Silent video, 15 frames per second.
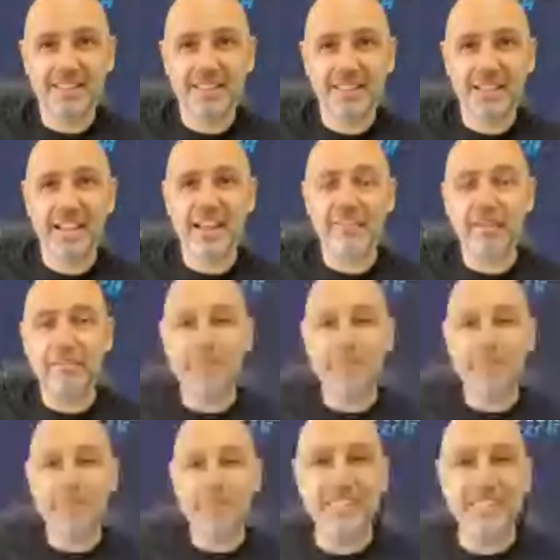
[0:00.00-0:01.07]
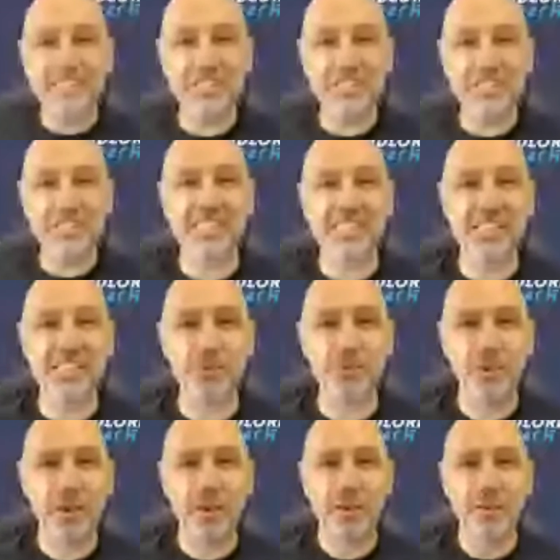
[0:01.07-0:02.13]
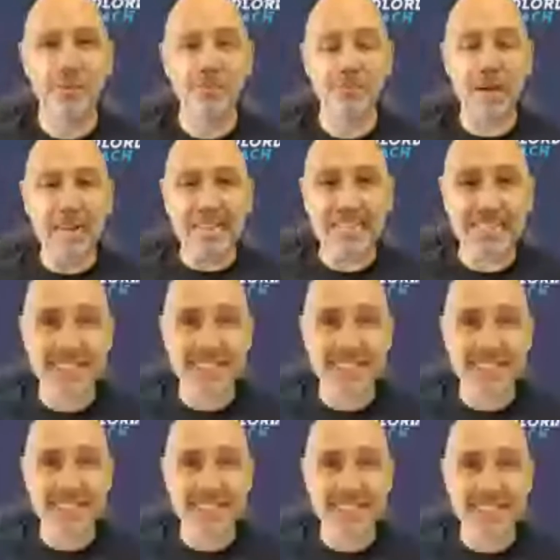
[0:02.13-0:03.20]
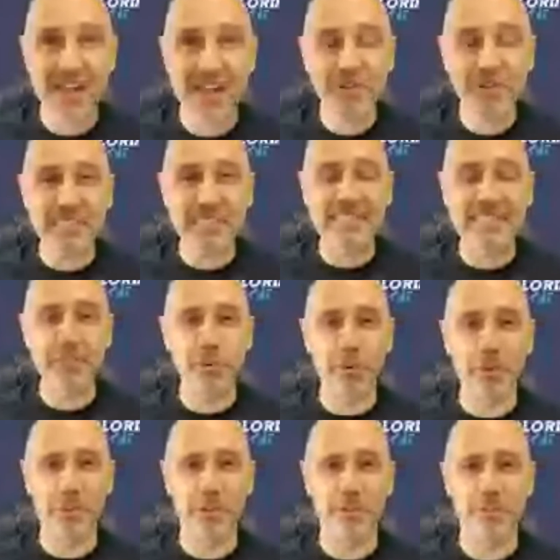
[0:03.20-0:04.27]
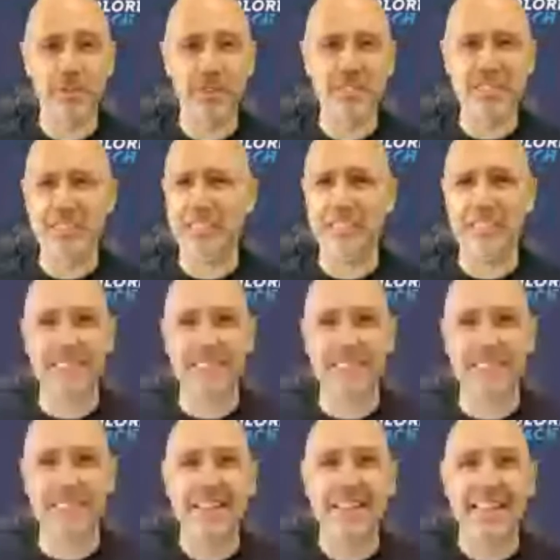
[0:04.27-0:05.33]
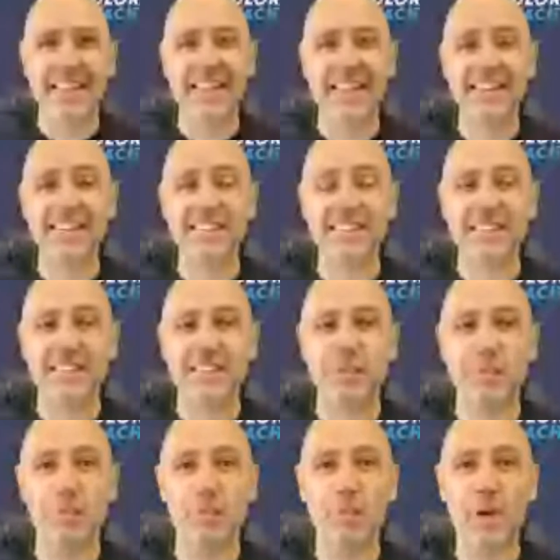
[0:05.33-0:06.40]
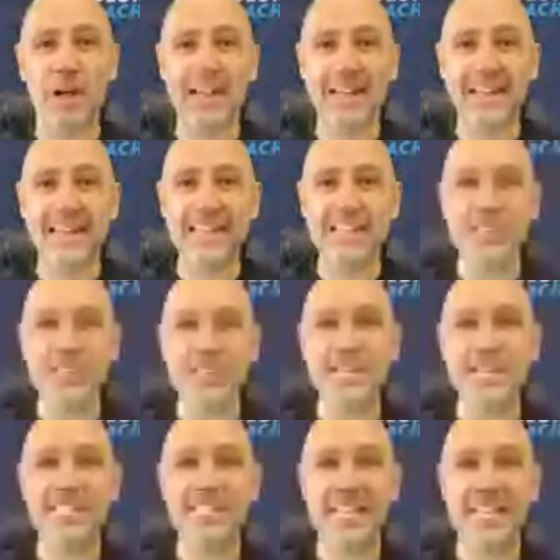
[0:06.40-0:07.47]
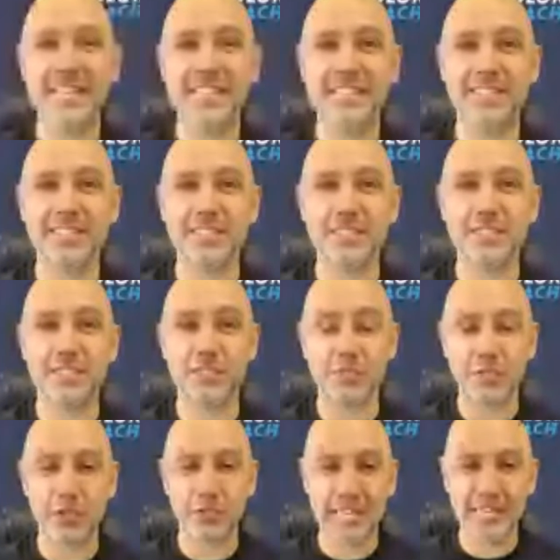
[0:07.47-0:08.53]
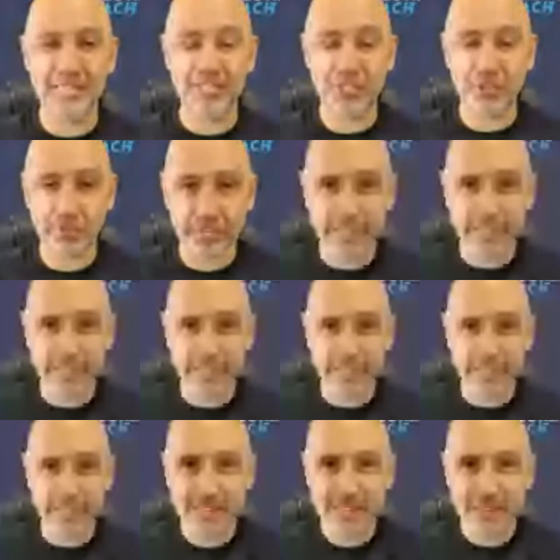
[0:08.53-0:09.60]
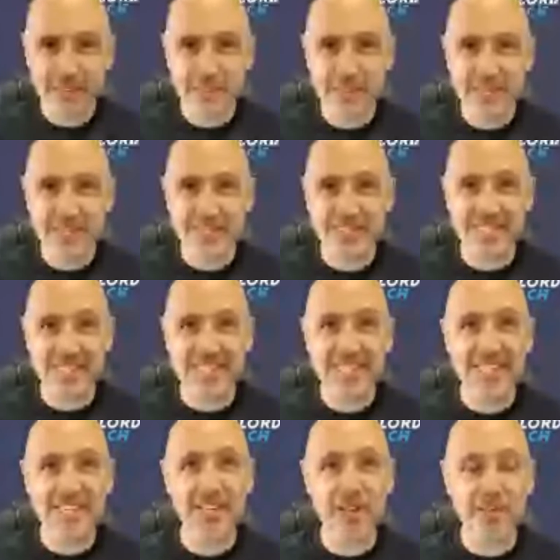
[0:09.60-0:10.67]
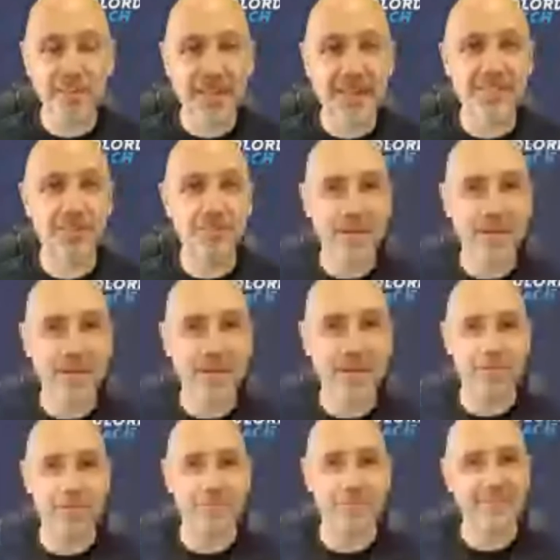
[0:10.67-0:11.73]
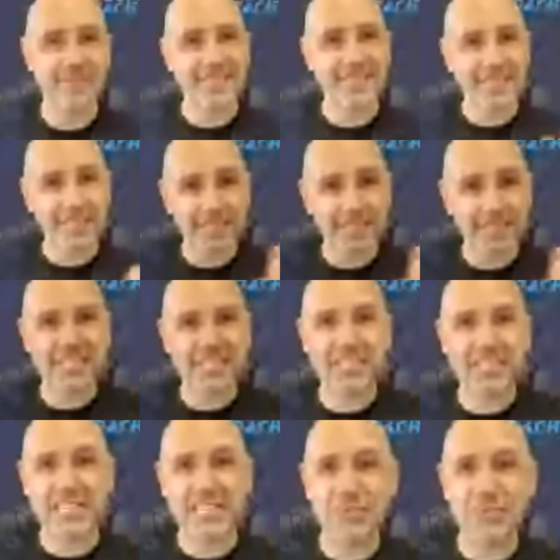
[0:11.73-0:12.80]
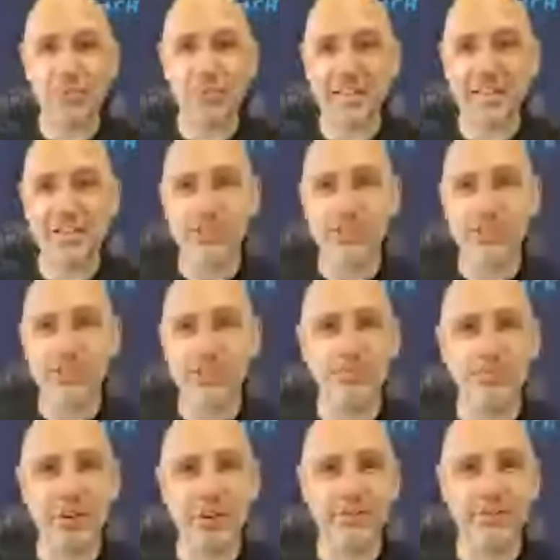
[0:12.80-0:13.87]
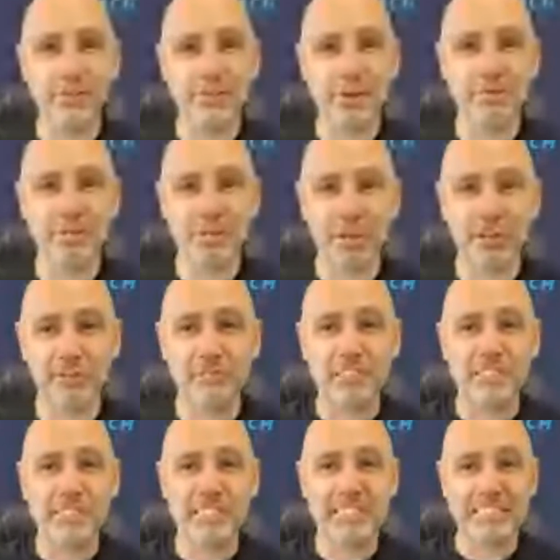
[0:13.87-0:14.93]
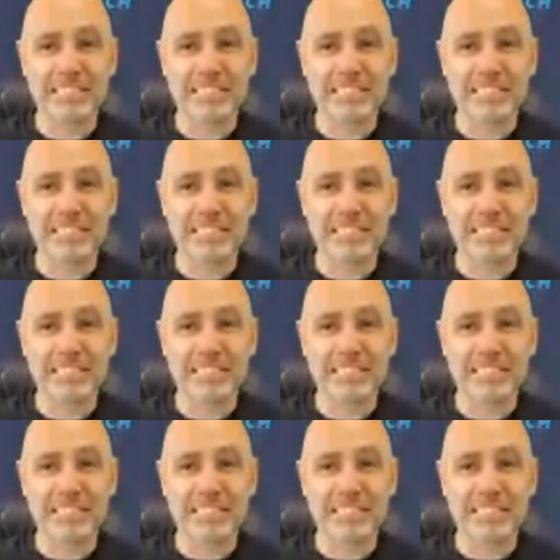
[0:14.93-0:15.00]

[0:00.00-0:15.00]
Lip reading: Hey everybody, it is good to see you. Mice, how to deal with them, ugh. And why you need to do your tenant screening, because it can come back to bite you, especially when you are running for public office.